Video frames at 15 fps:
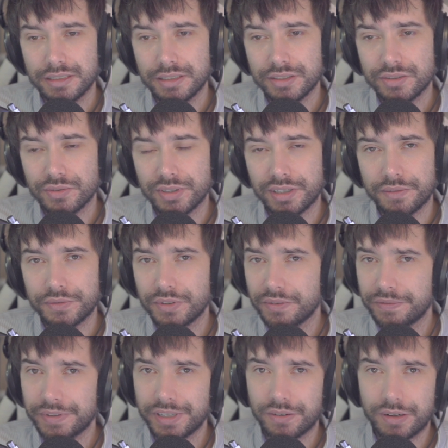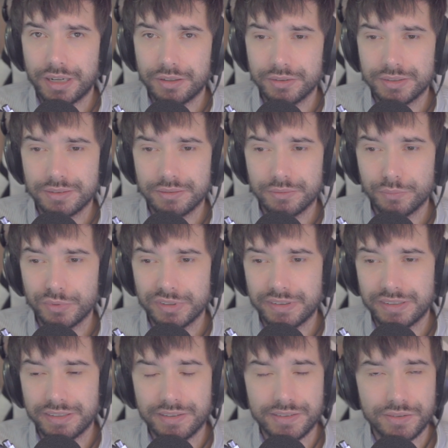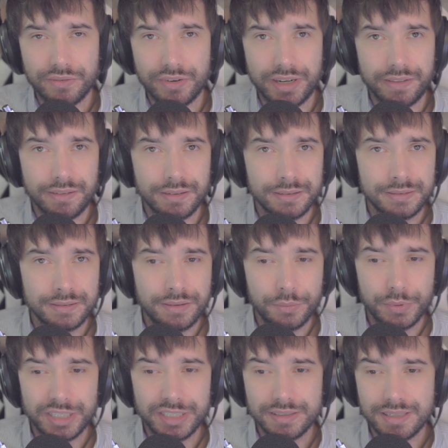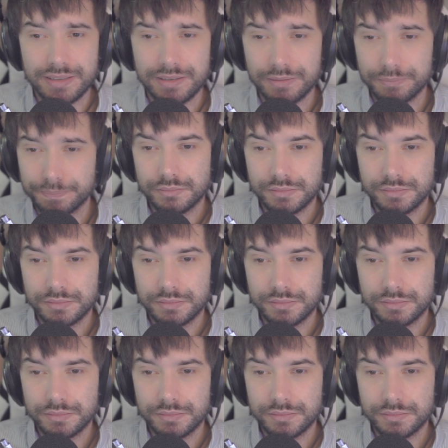soon enough you'll figure out what their strengths are and their weaknesses.